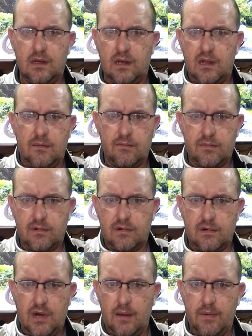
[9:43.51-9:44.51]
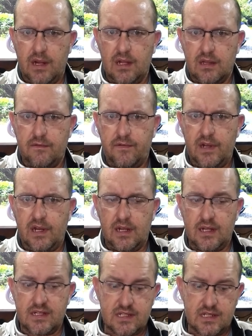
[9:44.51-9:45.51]
And I'm grabbing it and feeling,
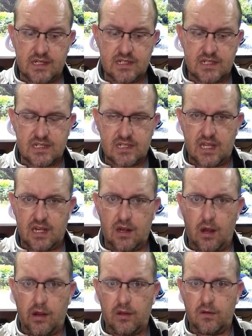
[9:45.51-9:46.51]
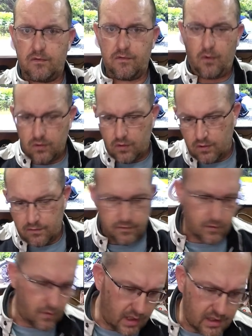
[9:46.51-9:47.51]
listen, is this thing going to fall off
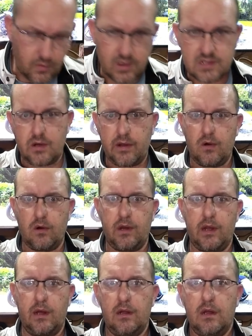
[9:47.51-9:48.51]
or what's going on here?